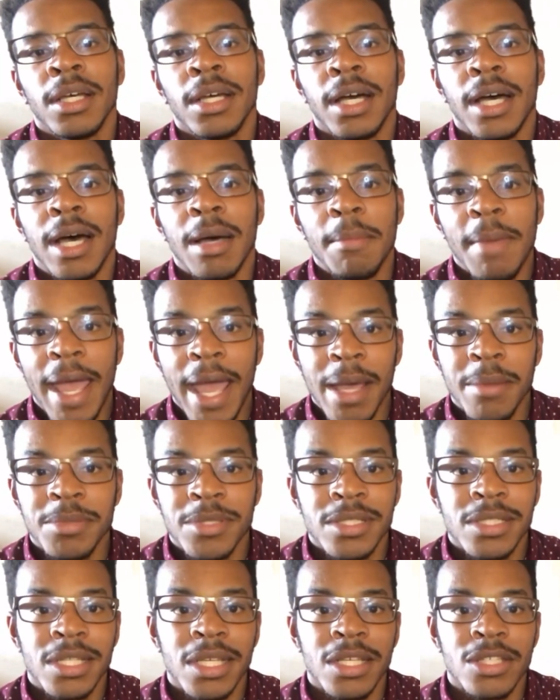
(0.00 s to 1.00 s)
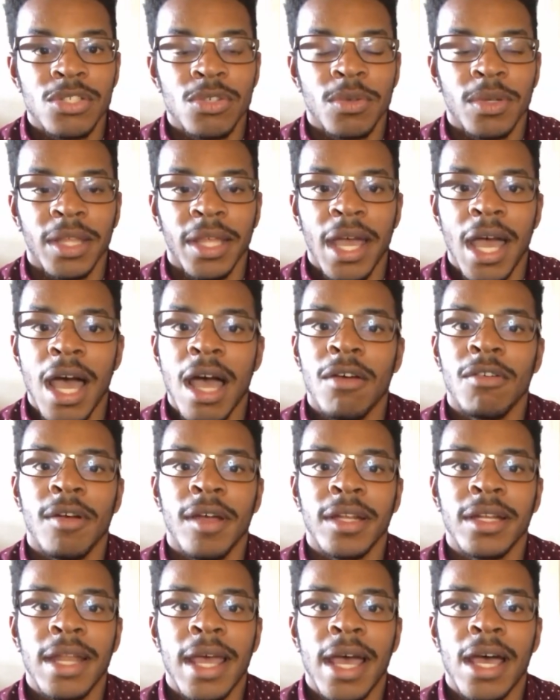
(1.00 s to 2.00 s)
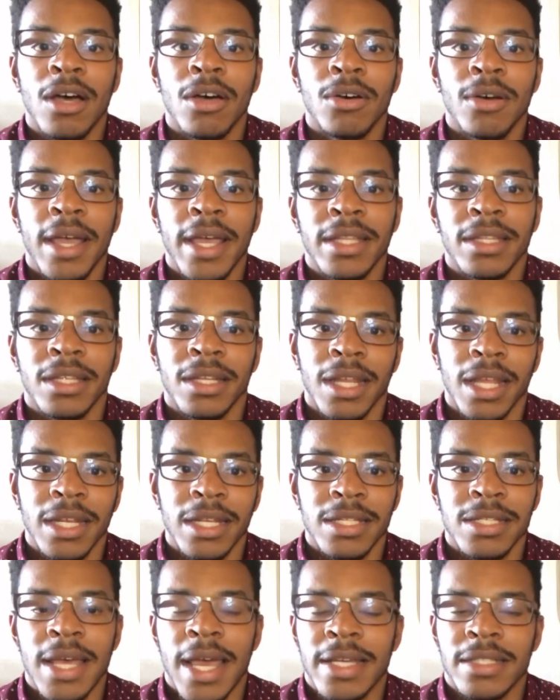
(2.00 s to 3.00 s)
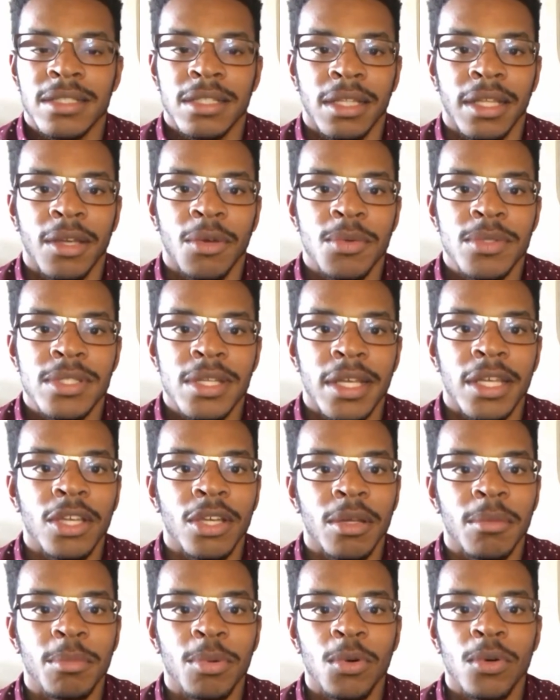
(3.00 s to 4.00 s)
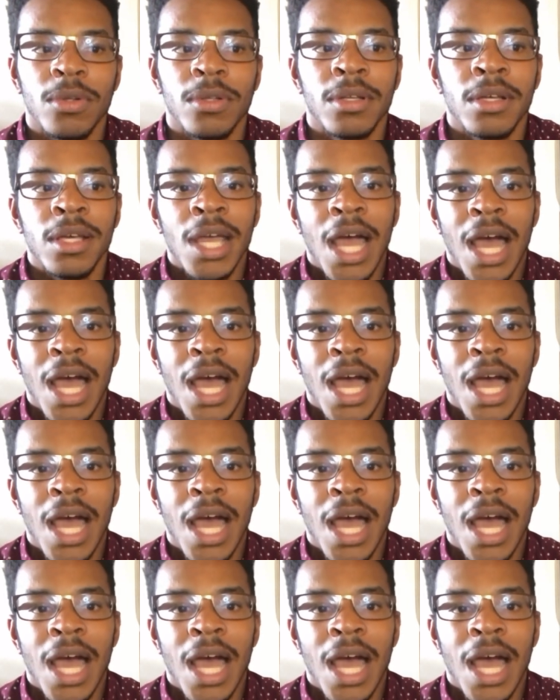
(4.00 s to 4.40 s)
absentees are really hot right now, and then any tax delinquents that you can pull.